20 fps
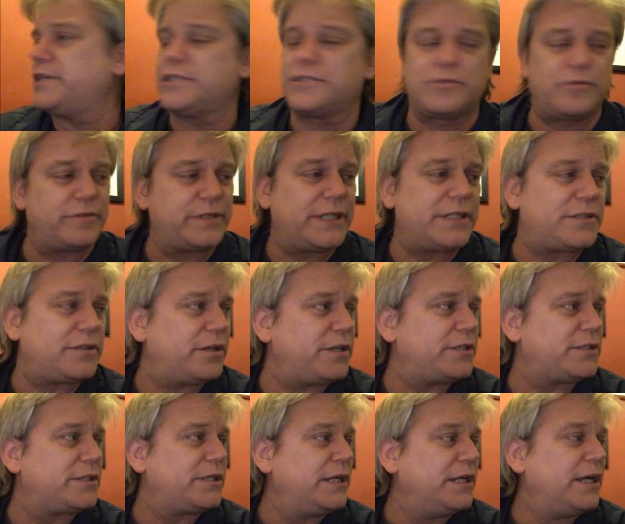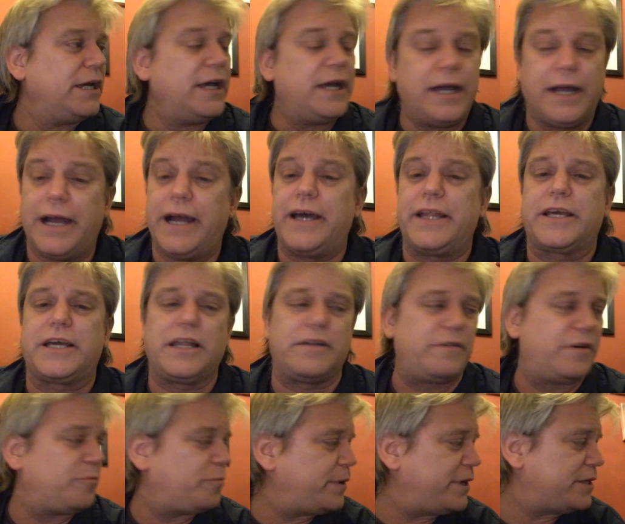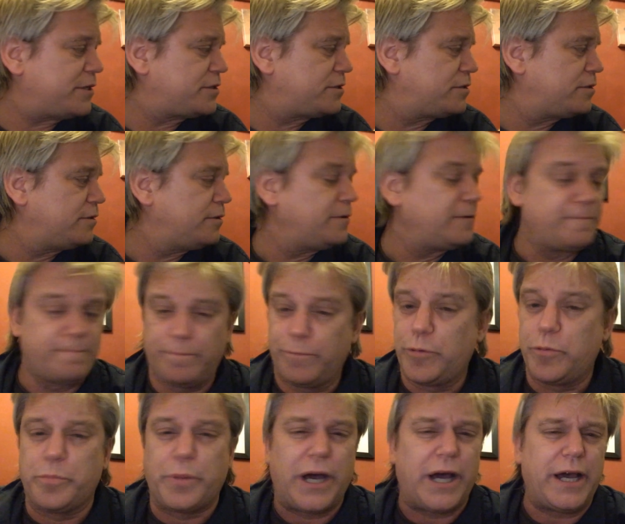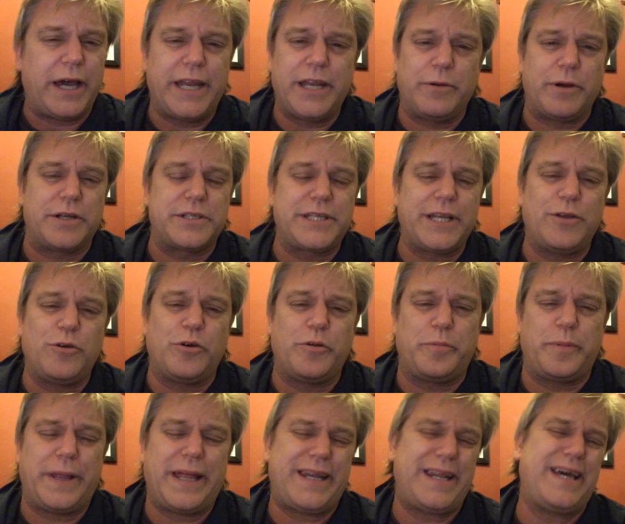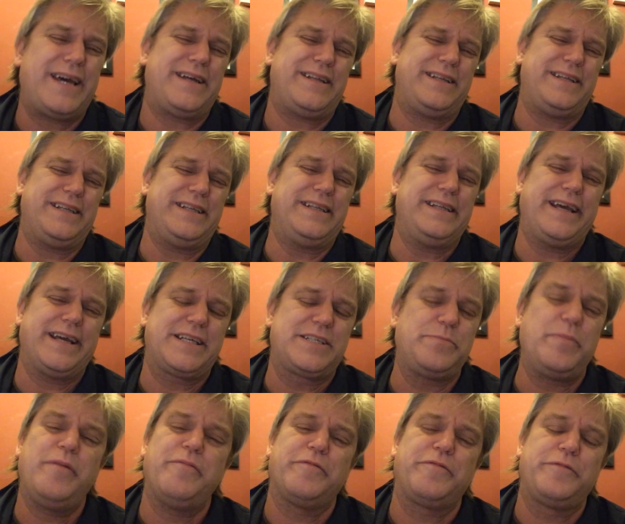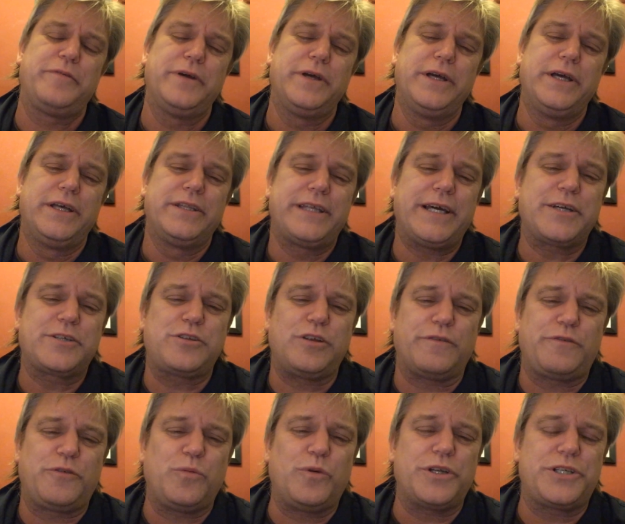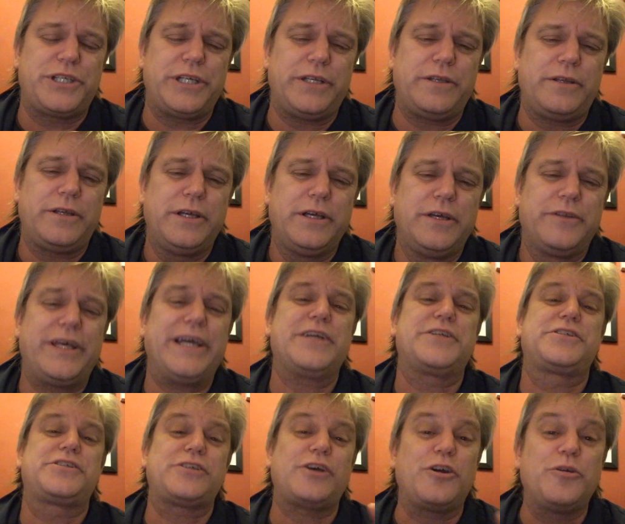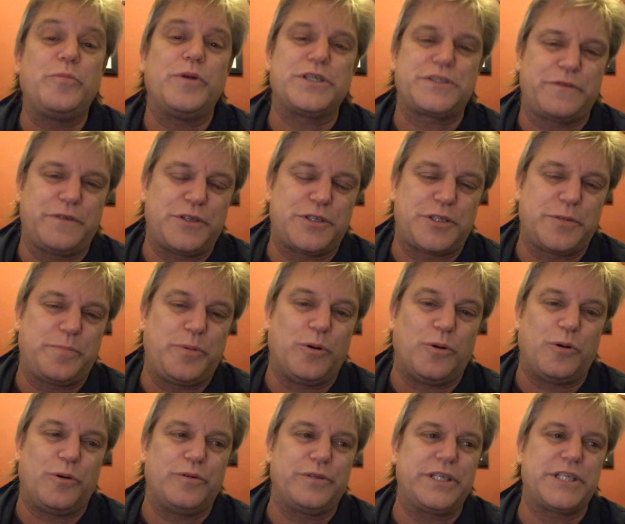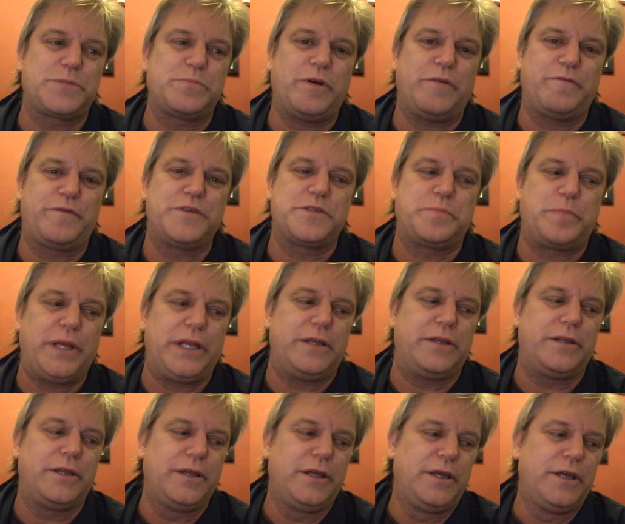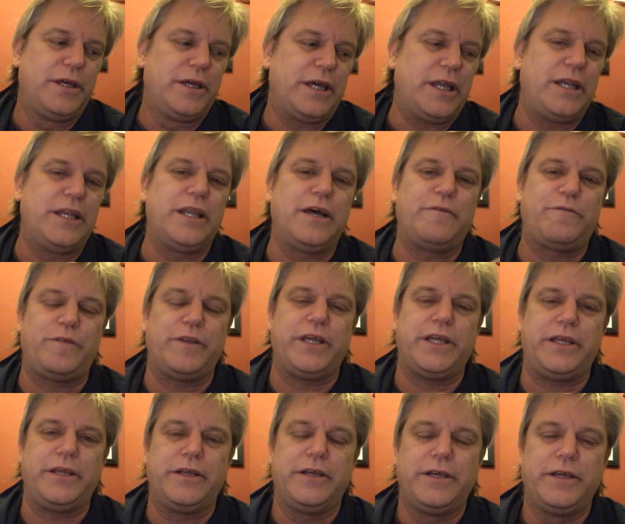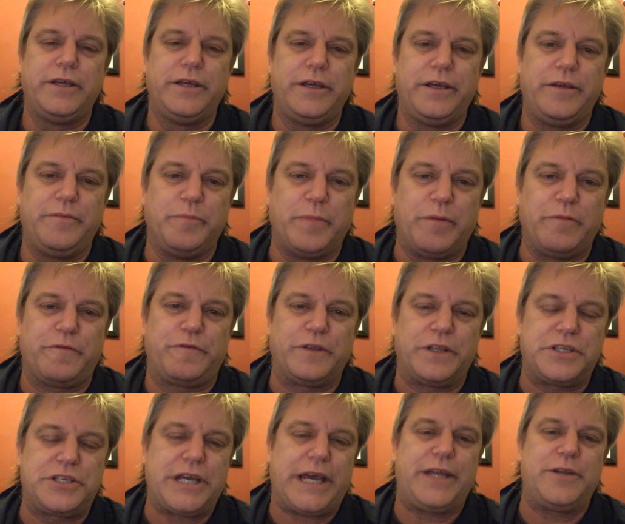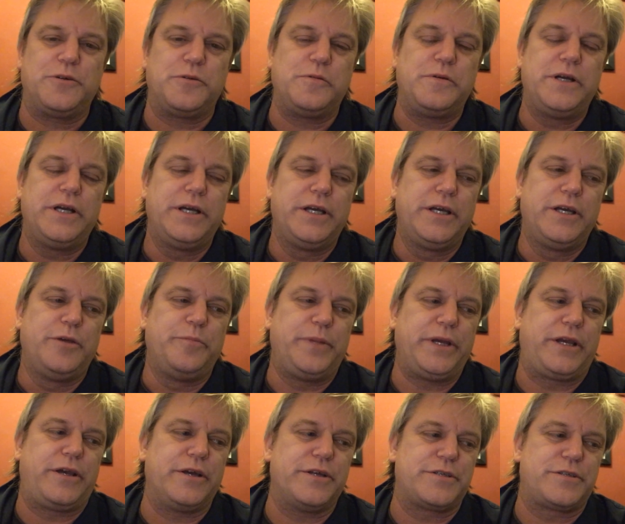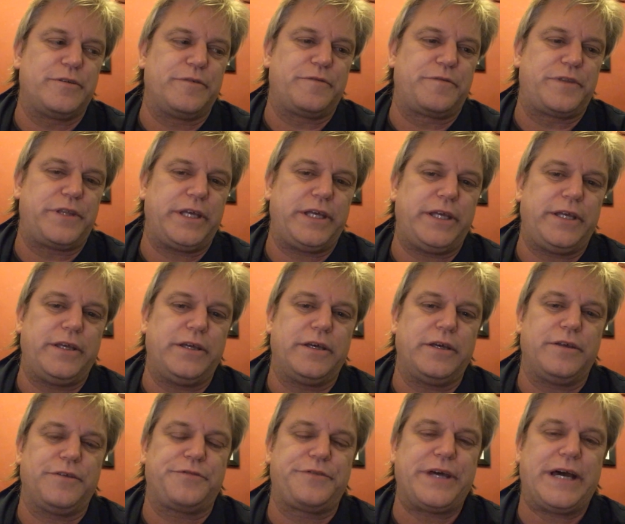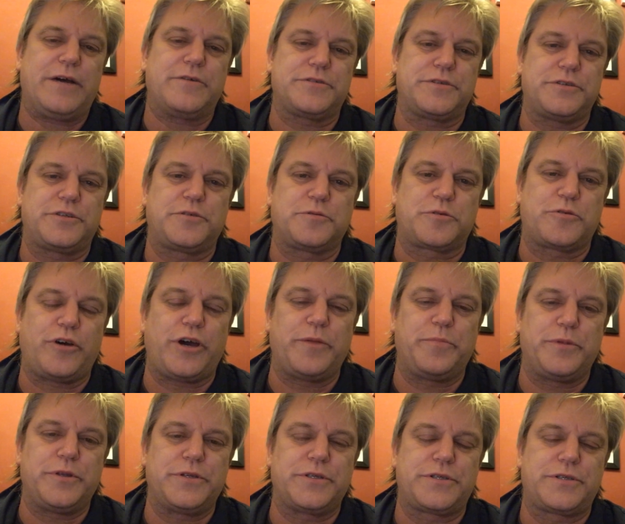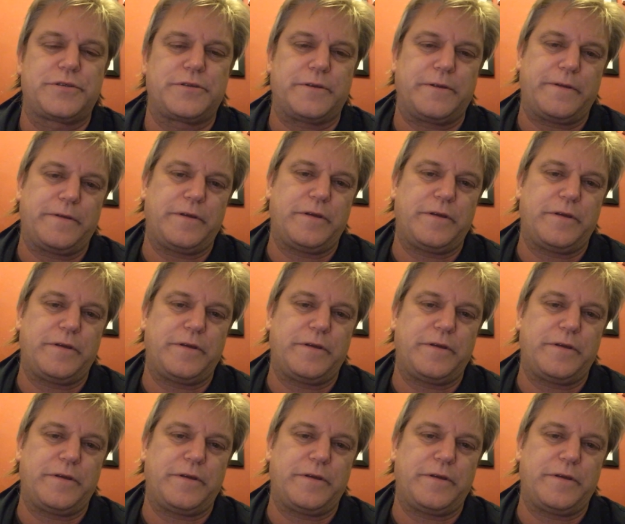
I think it's called Dead Silence. And a couple of other bits. But anyway, I'll tell you all about that next month. Thanks a lot for watching. Thanks so much for the support. This month has been a lovely month for the channel because of the 1,000 subscribers.